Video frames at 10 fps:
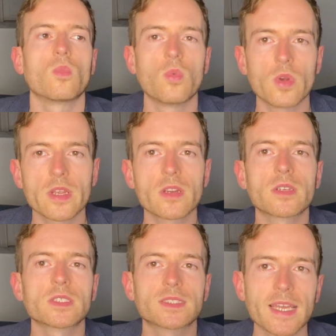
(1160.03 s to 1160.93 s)
Where
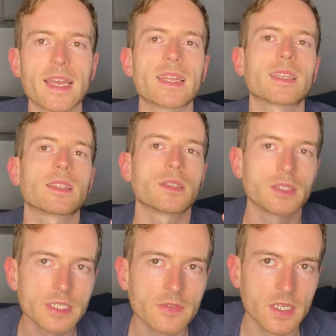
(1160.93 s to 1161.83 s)
does that
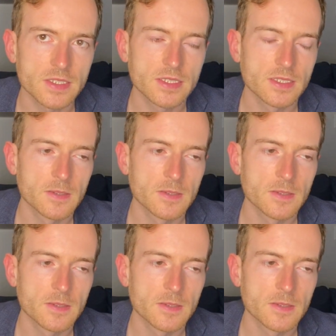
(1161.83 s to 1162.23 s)
leave us?